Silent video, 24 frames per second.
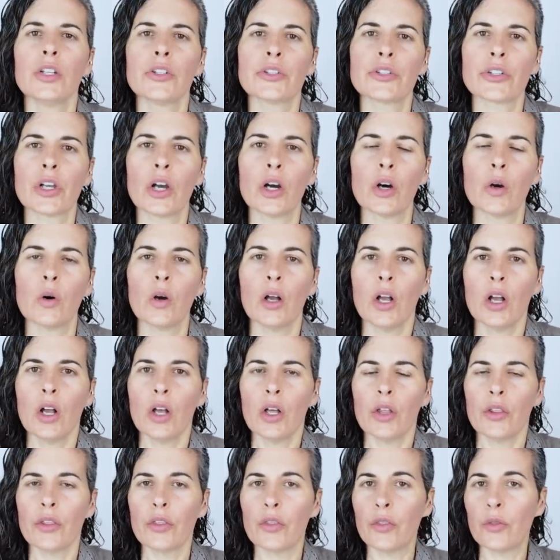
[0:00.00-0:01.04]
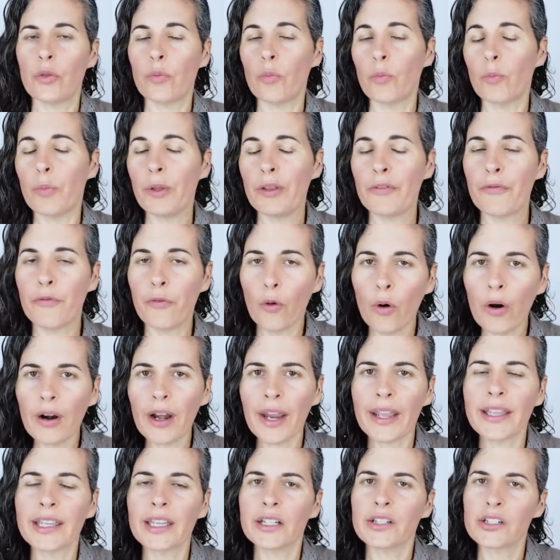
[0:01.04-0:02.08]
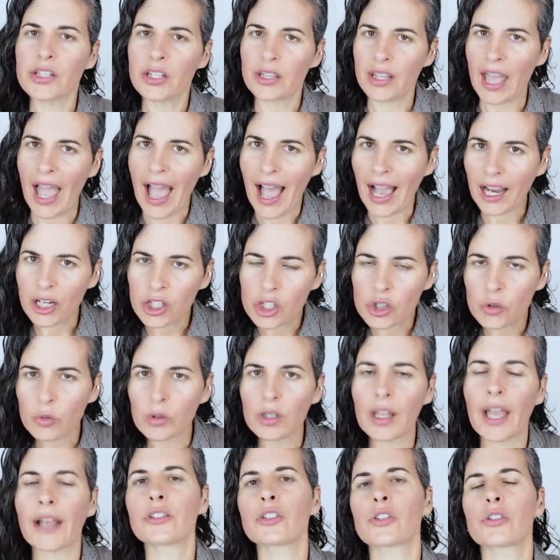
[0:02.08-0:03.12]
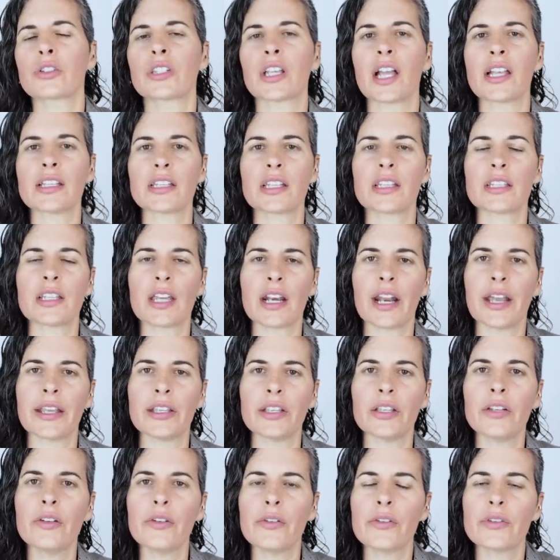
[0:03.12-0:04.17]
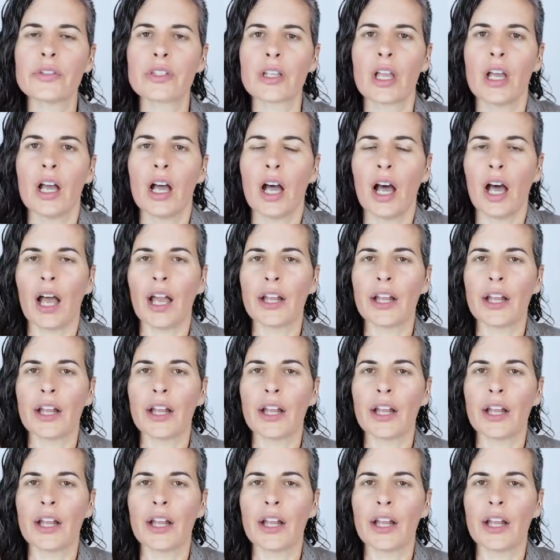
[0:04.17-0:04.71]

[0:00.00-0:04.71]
So before I get into the actual exercises that I use,